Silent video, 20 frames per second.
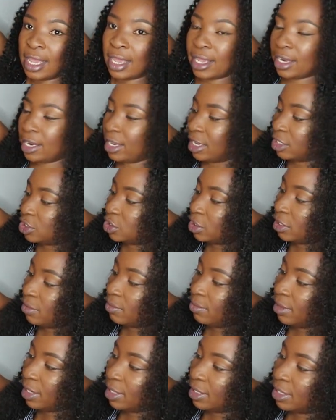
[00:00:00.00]
And I actually
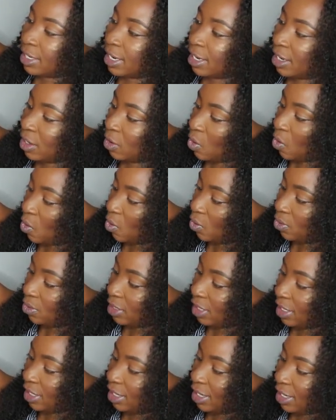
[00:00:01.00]
made like a hole
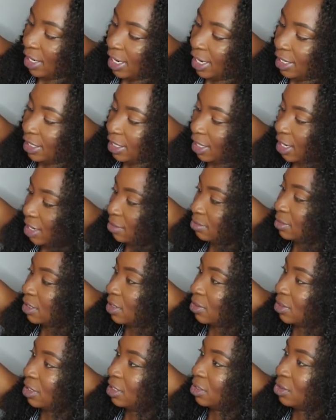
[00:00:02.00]
here and comes
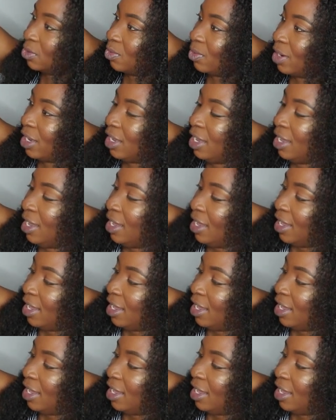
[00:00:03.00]
out this way,